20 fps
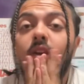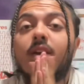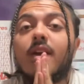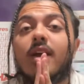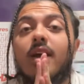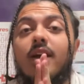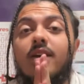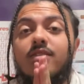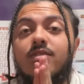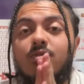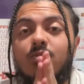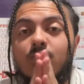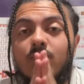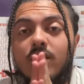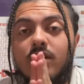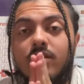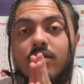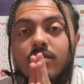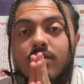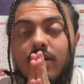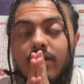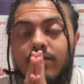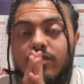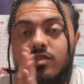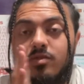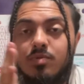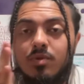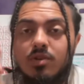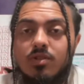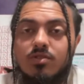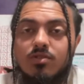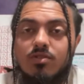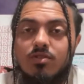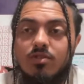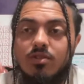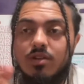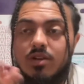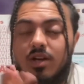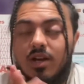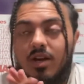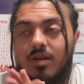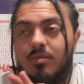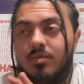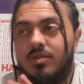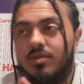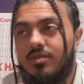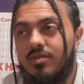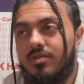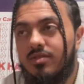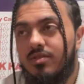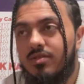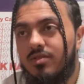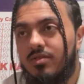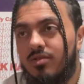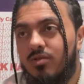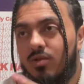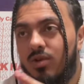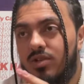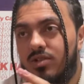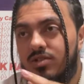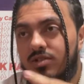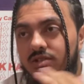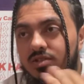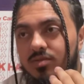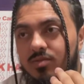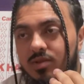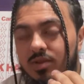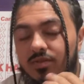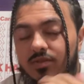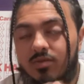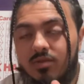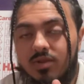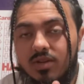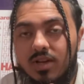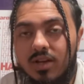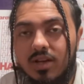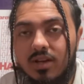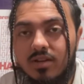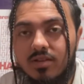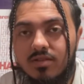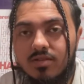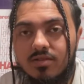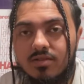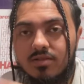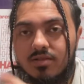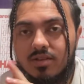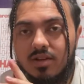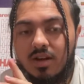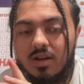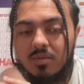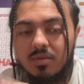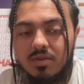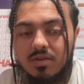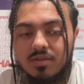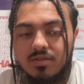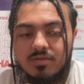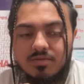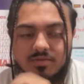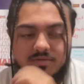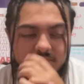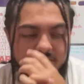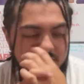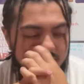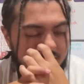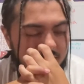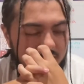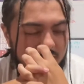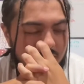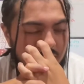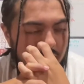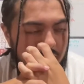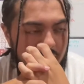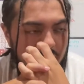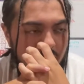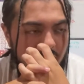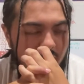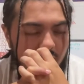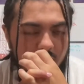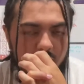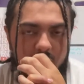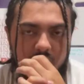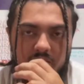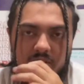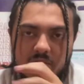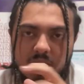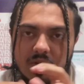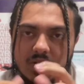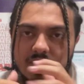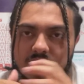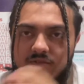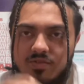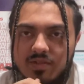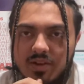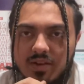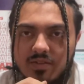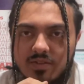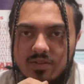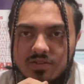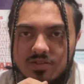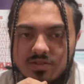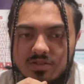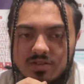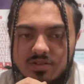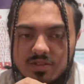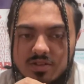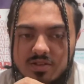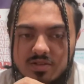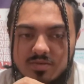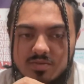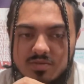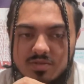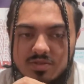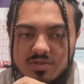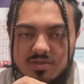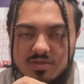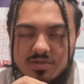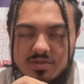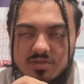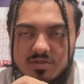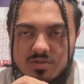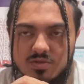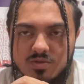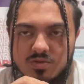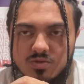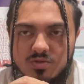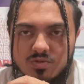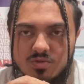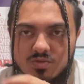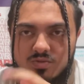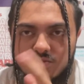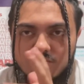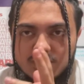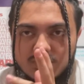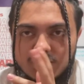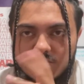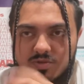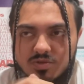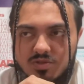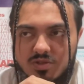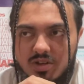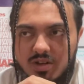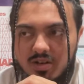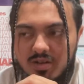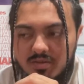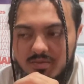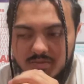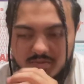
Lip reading: as well. I respond to all comments, questions, whatever you want to ask, comment. We're on our way to 500 subs, so subscribe.